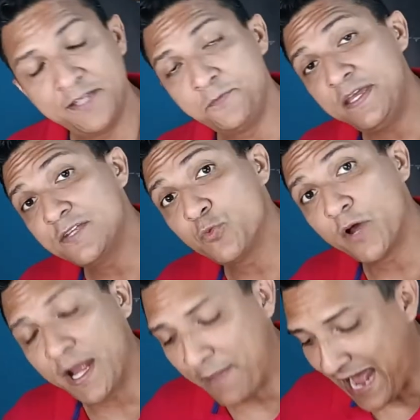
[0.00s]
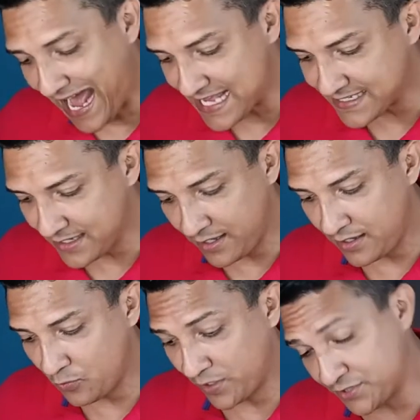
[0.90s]
AB is what I'm asked,
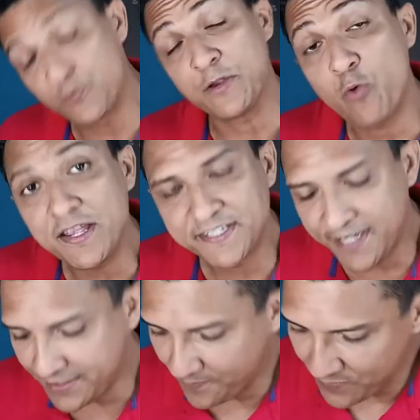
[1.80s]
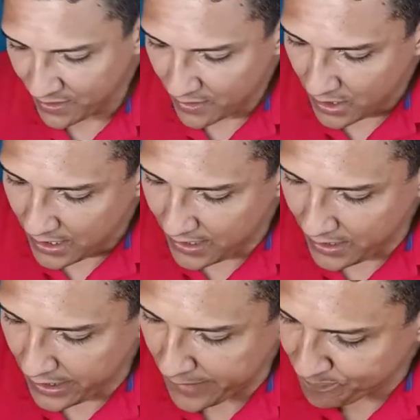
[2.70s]
uh, what is requested,
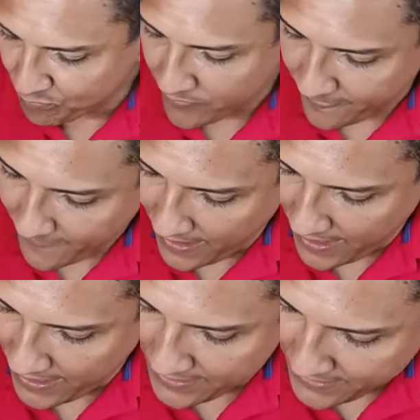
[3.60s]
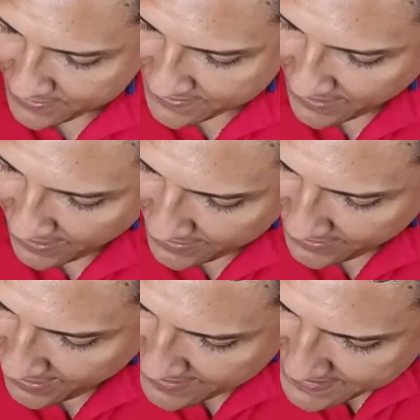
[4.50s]
um, and the side
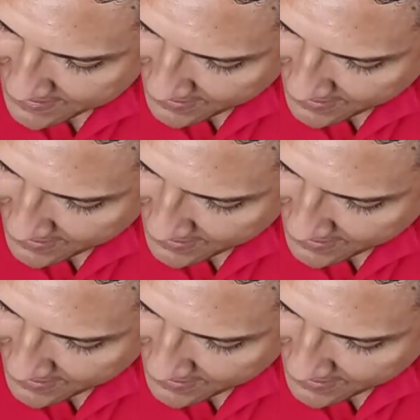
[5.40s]
AC